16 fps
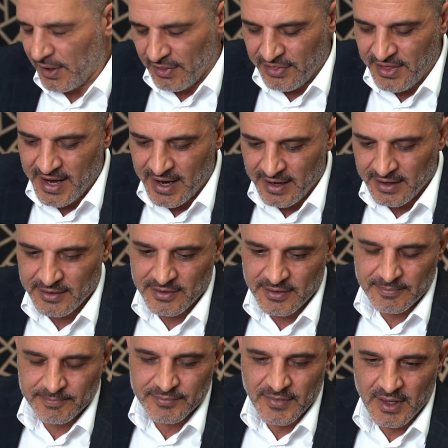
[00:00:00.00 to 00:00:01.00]
that
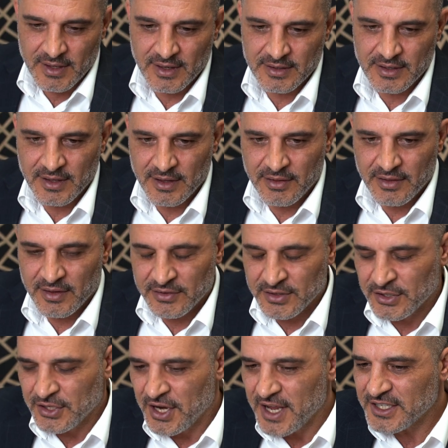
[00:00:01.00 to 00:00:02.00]

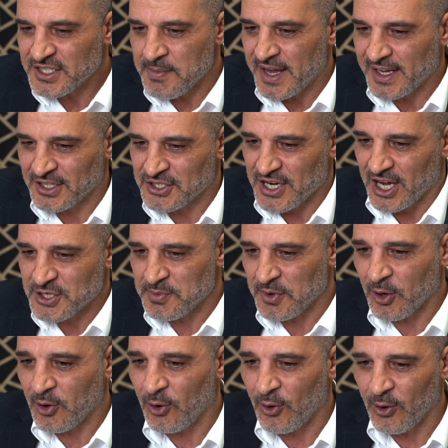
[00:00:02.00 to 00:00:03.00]
you need to make a judgment
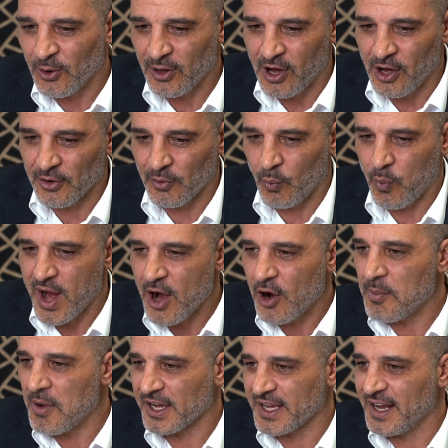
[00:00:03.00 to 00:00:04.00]
call on where
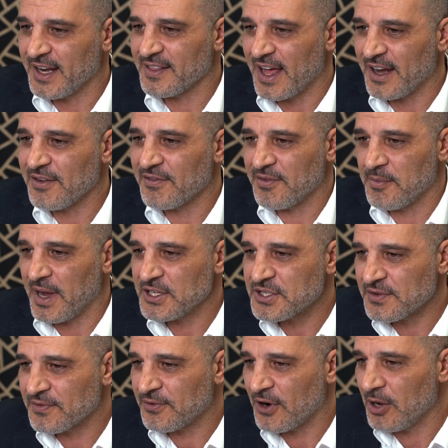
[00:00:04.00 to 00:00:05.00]
am I getting that
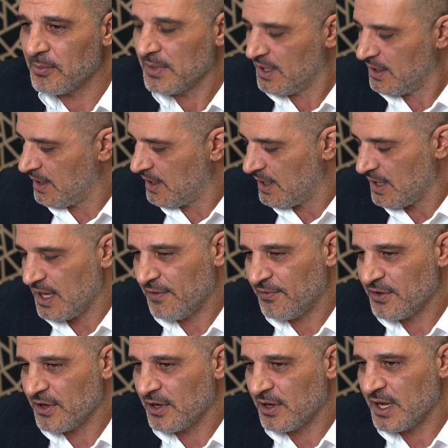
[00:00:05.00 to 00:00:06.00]
information from. If
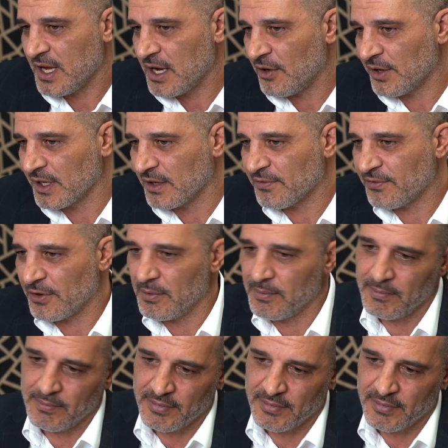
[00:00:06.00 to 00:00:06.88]
you're hearing it from